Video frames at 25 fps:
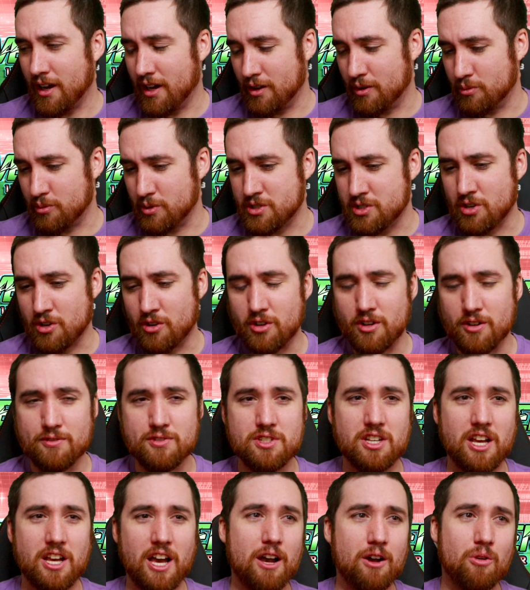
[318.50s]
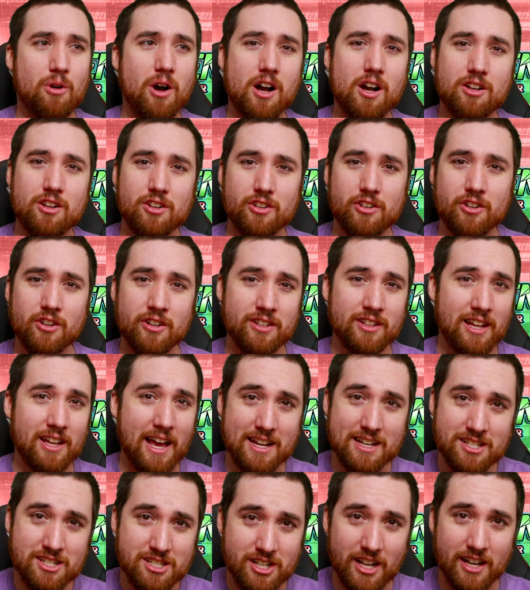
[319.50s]
Return of Skywalker and
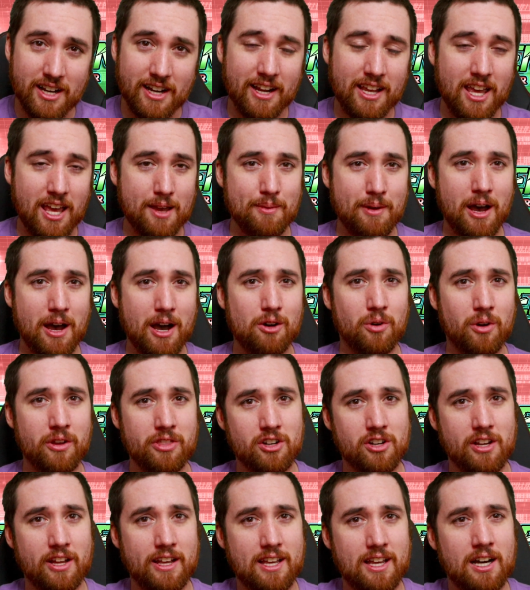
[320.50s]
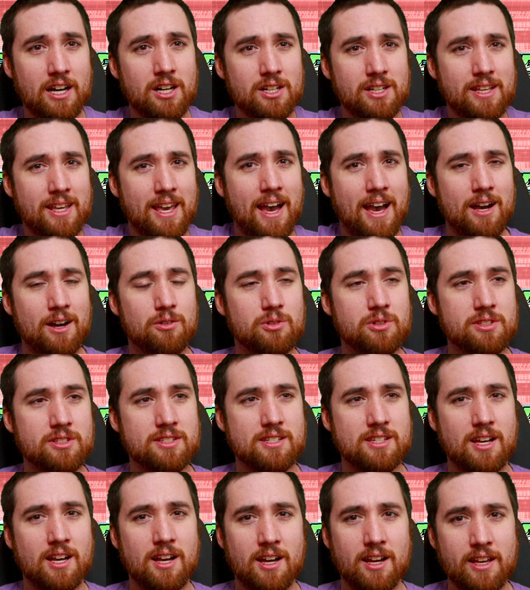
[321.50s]
Last Jedi came out, when they're like, oh yeah, it
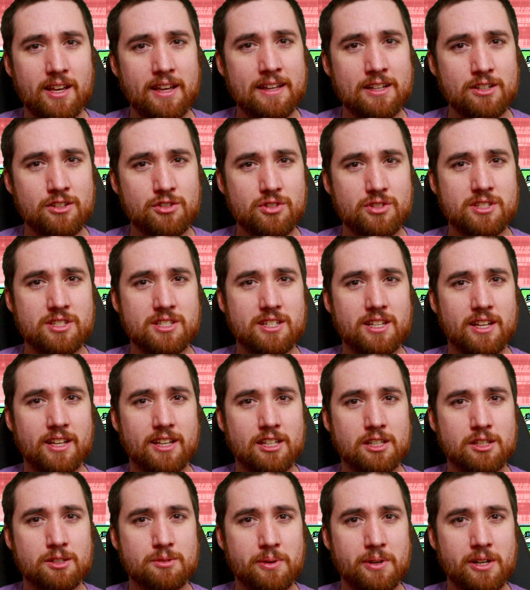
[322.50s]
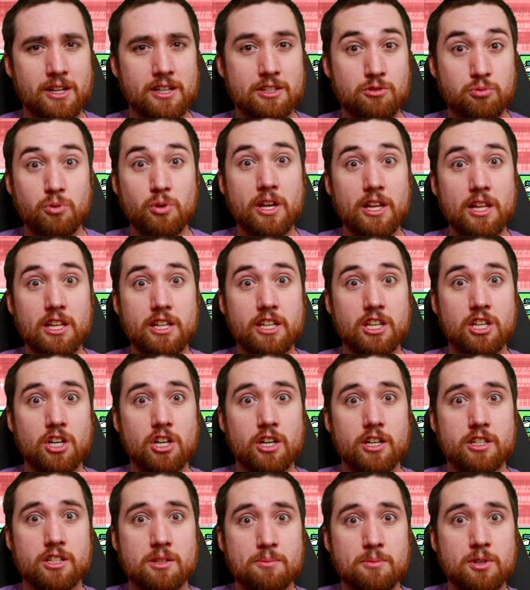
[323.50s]
was interesting experience, really
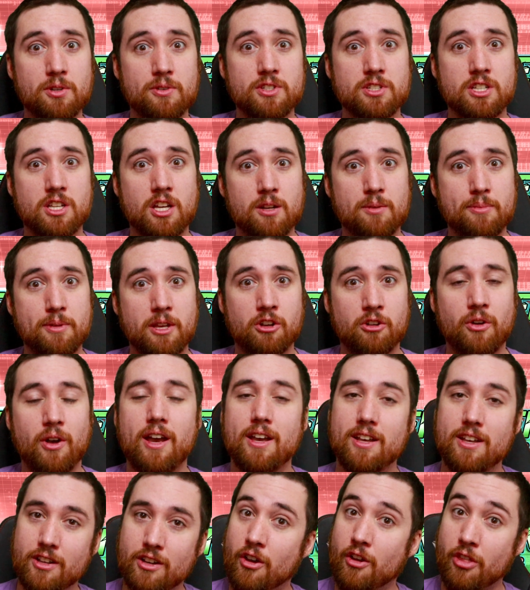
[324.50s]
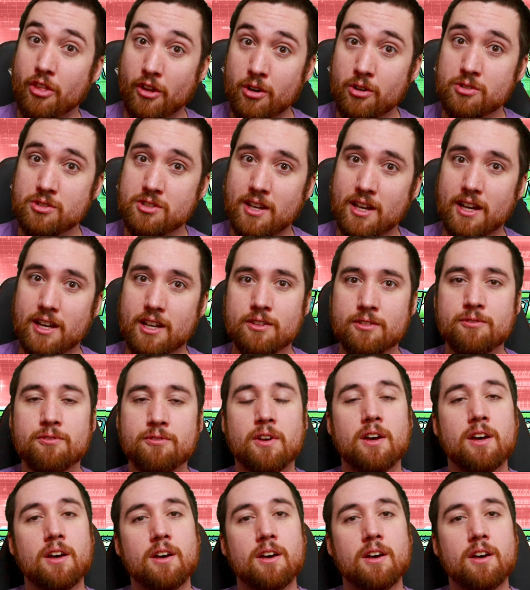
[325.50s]
good, the movie's gonna be great. You know, those kind of